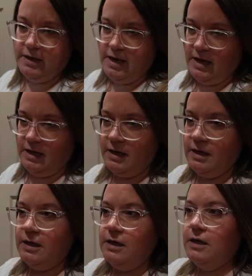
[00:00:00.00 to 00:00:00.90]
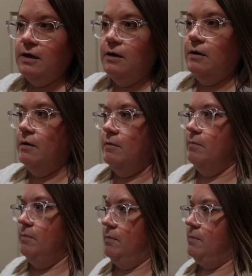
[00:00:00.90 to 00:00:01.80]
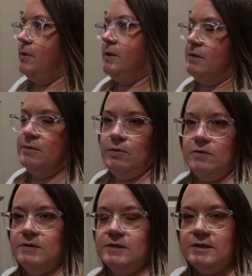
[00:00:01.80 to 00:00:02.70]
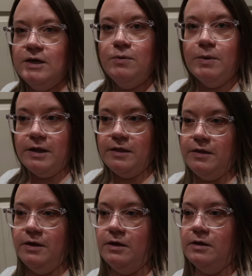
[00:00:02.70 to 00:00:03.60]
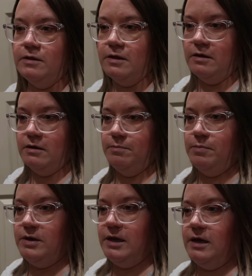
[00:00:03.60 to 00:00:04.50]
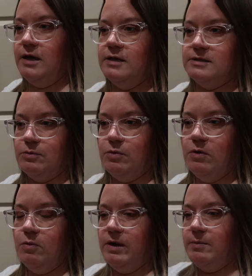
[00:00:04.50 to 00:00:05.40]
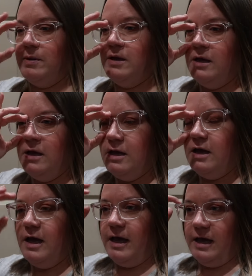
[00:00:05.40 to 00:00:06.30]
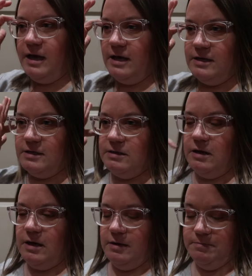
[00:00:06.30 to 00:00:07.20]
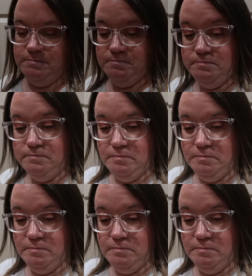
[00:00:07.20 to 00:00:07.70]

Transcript: the cake, put them into bowls with the pudding and some Cool Whip and um,